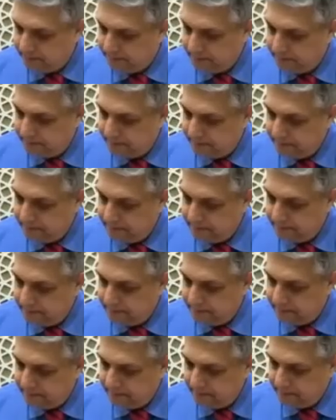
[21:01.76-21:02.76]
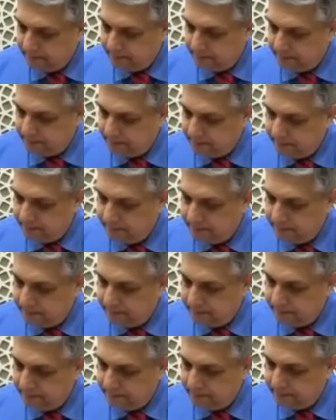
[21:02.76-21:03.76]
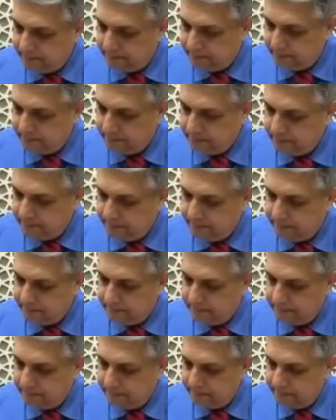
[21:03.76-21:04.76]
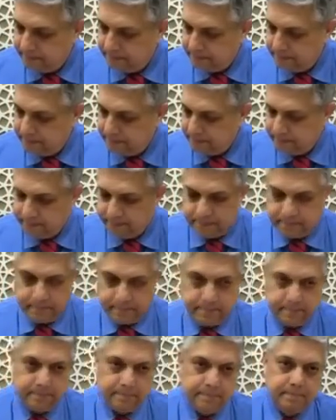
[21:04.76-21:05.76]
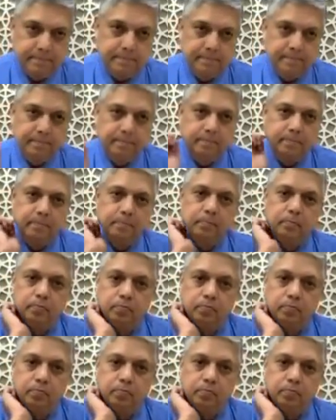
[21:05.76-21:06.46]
[no speech]